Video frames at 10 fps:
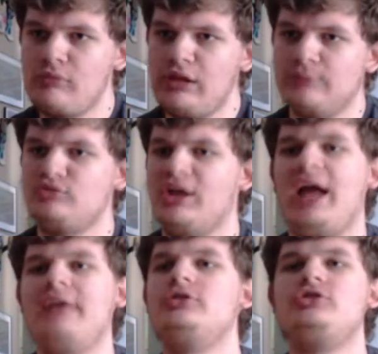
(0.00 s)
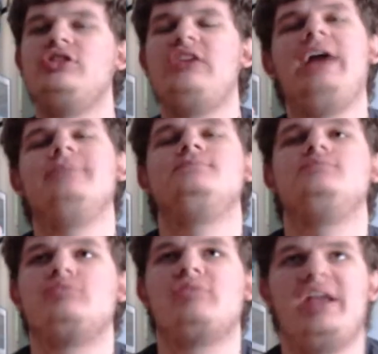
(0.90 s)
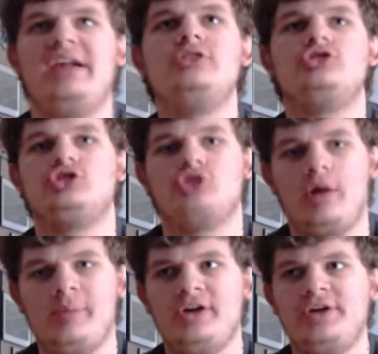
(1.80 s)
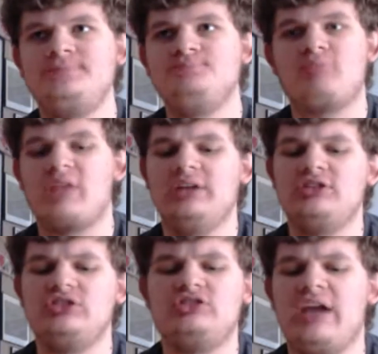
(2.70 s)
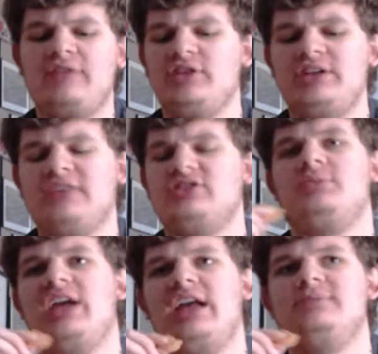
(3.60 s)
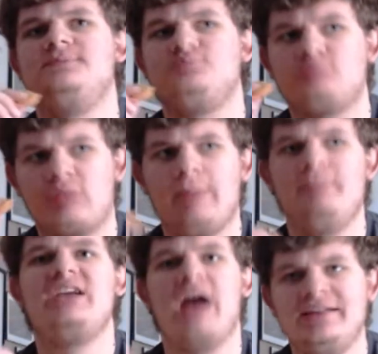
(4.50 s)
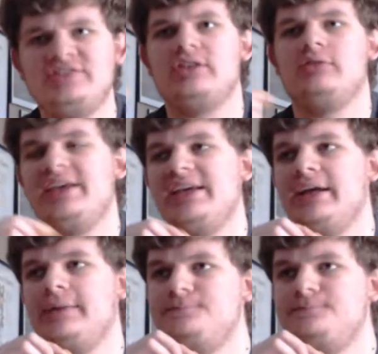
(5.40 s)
Like, I used to not eat strawberry. And this is definitely not something I'd be constantly eating.